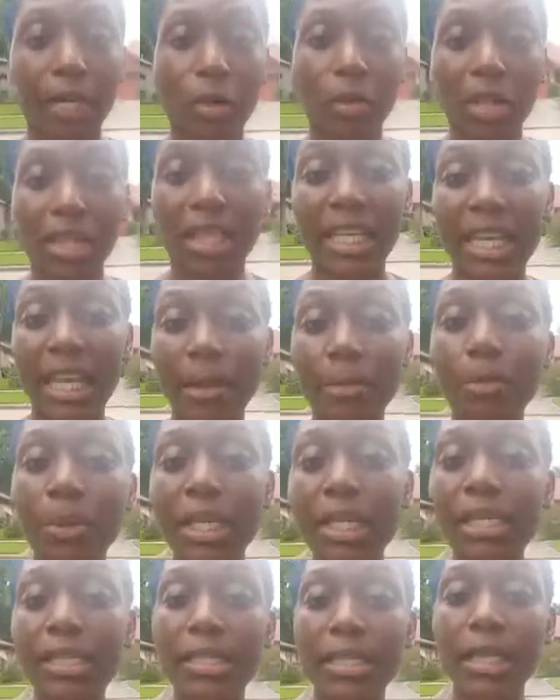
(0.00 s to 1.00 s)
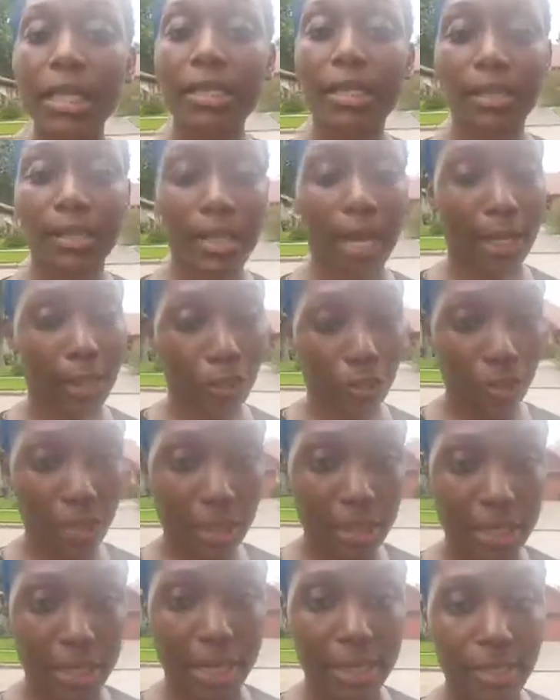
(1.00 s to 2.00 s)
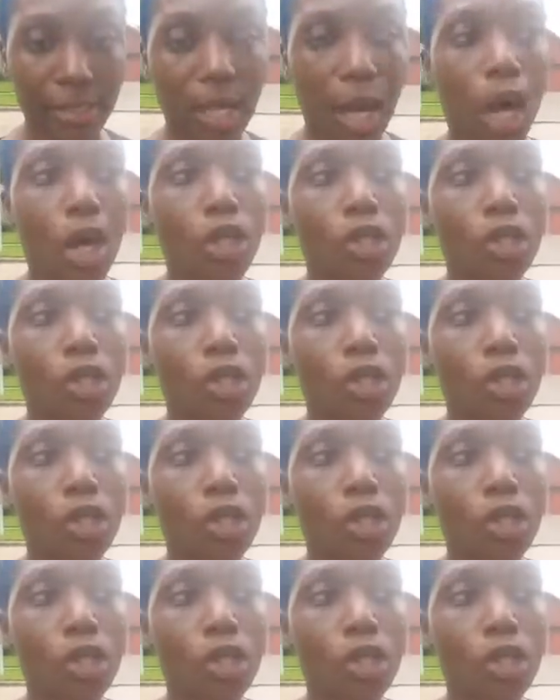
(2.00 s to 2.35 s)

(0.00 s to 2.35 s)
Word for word: I know that the NPC does not drug test.